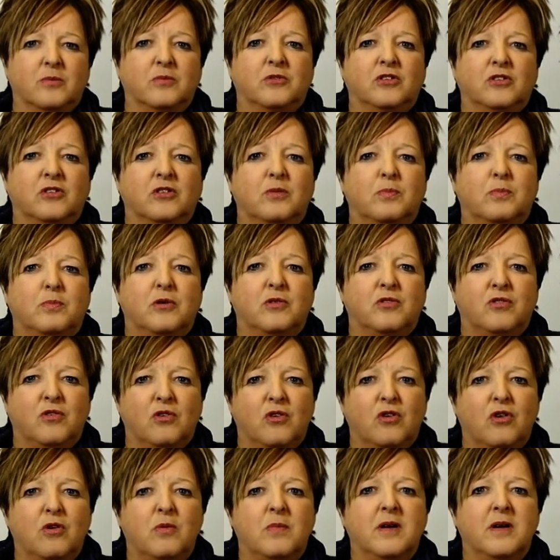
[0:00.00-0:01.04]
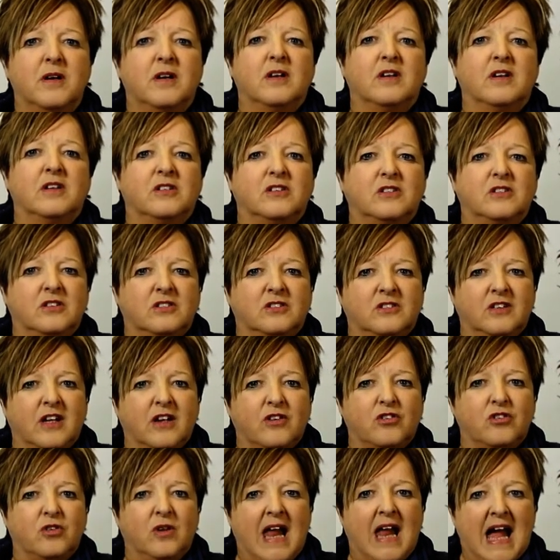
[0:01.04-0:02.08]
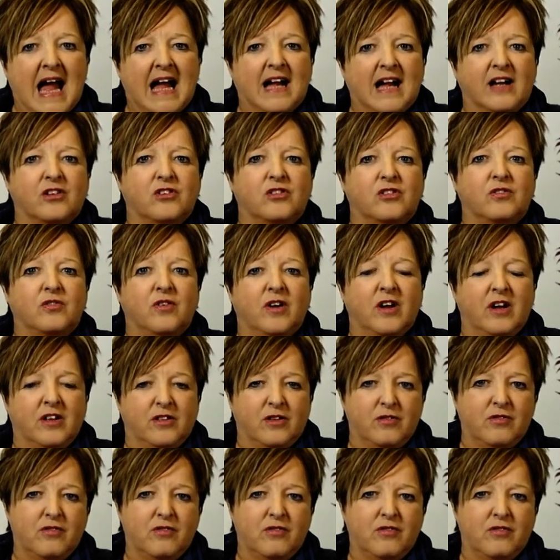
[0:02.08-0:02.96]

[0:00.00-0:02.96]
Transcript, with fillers: to perform sexual acts for other